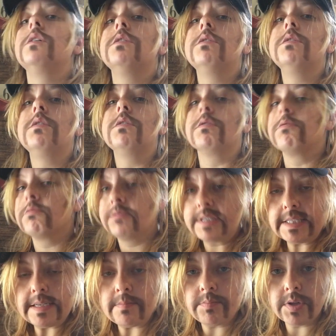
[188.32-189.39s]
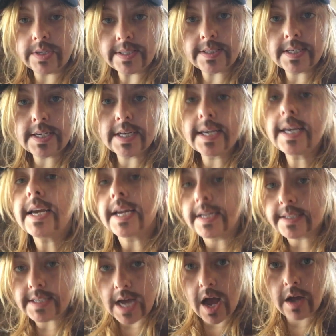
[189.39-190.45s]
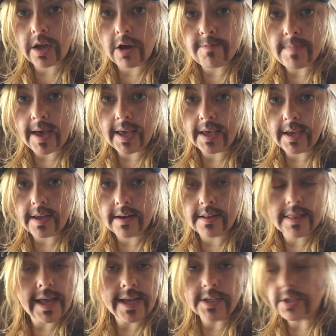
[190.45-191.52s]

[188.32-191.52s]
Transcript: Oh, simplicity and taco making. They